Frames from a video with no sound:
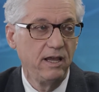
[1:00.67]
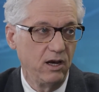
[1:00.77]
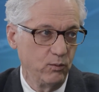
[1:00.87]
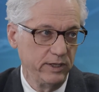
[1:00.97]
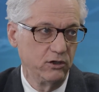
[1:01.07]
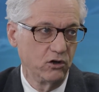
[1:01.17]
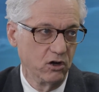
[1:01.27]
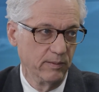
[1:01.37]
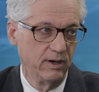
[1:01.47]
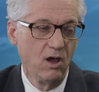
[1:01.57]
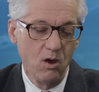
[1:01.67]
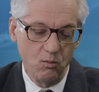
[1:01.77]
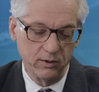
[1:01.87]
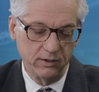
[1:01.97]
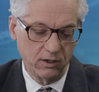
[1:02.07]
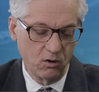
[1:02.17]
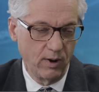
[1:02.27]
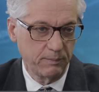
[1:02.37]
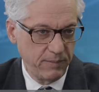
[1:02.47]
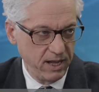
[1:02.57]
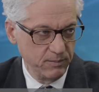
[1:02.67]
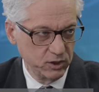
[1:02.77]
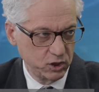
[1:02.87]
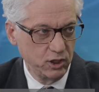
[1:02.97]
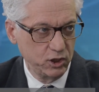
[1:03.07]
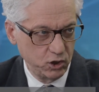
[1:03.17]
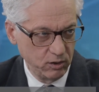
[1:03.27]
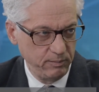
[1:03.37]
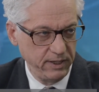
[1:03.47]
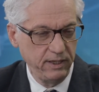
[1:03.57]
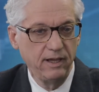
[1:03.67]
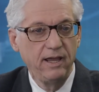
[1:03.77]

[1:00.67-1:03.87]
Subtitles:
and we determine what the correct payments should be